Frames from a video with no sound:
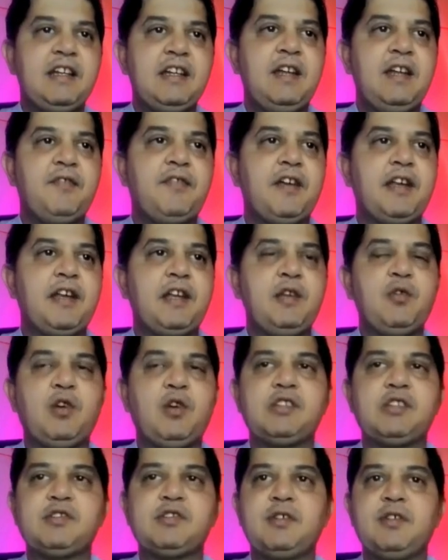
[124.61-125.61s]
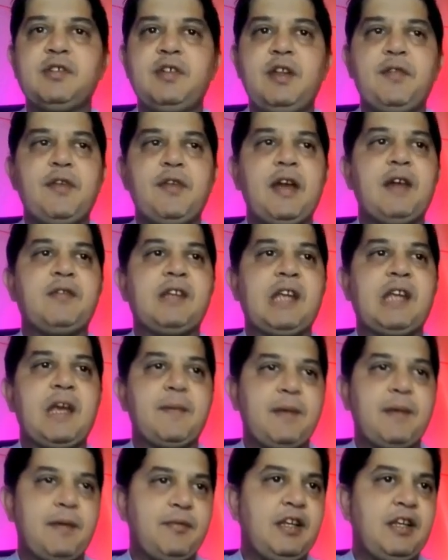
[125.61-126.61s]
In fact, you also, if you have the
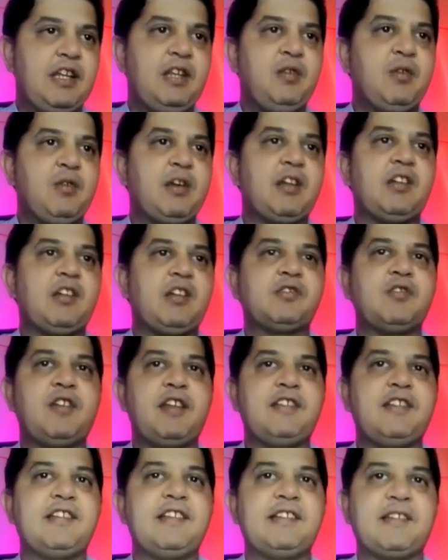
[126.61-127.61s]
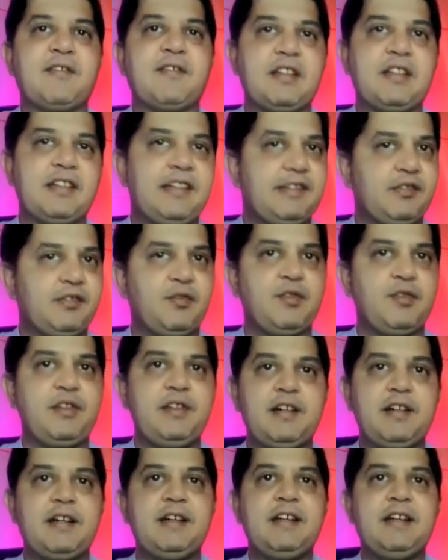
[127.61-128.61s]
capability, you can also design several things over
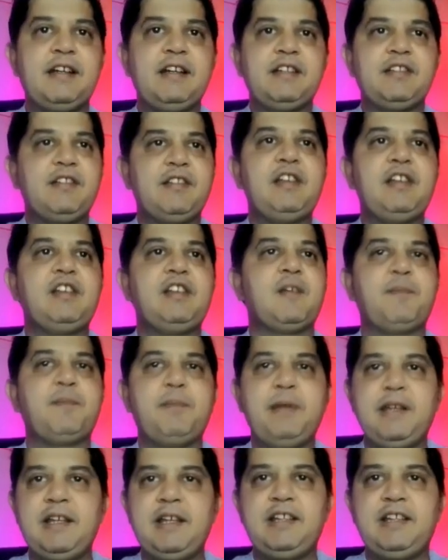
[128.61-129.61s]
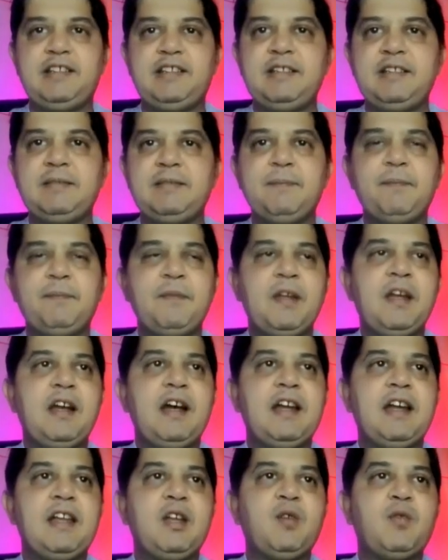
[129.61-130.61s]
here. You need not pay anything.
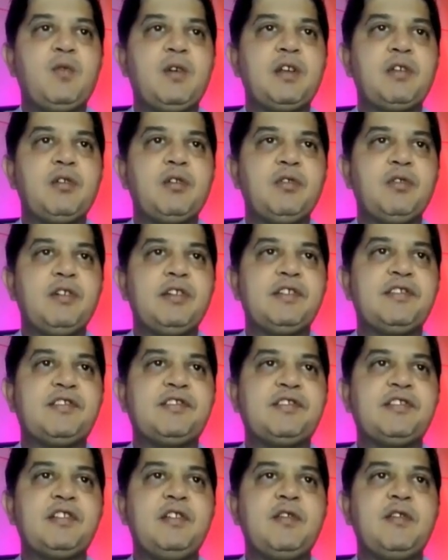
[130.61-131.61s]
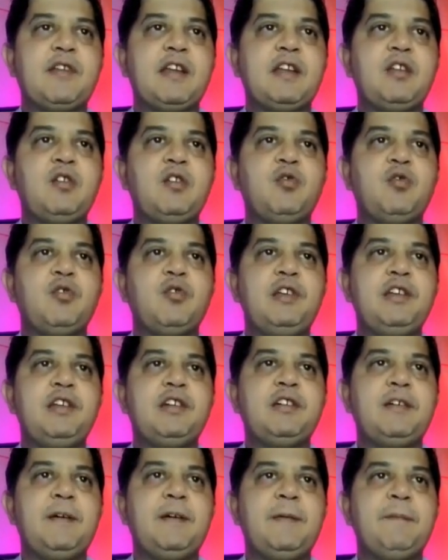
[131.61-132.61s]
And now what you do is you can go
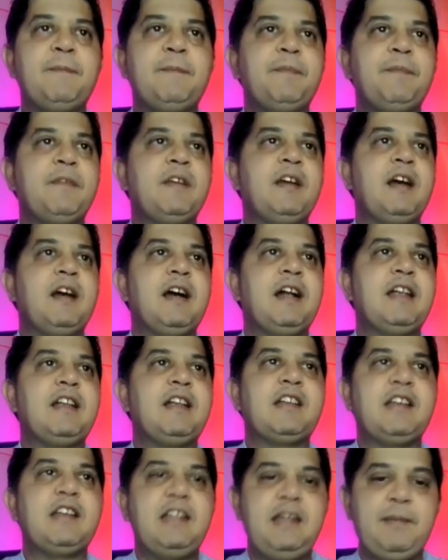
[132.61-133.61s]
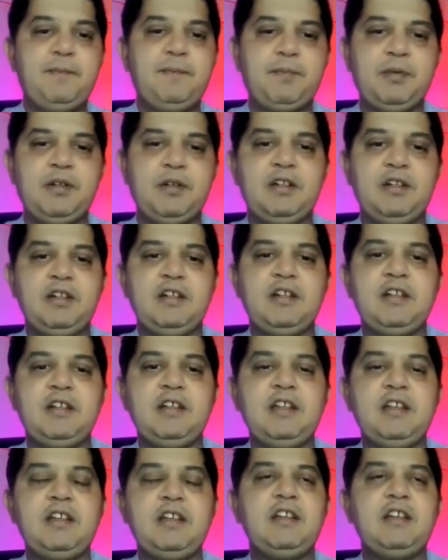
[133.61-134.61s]
here and type
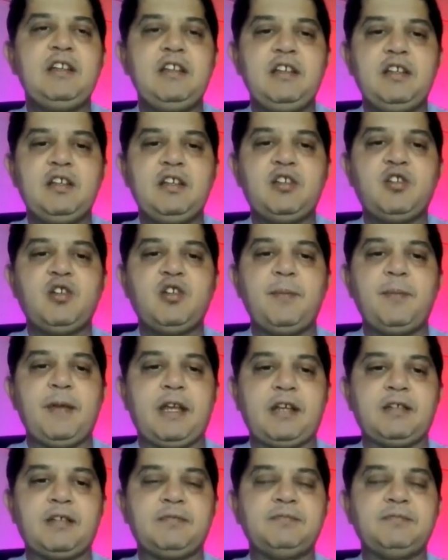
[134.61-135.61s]
comic.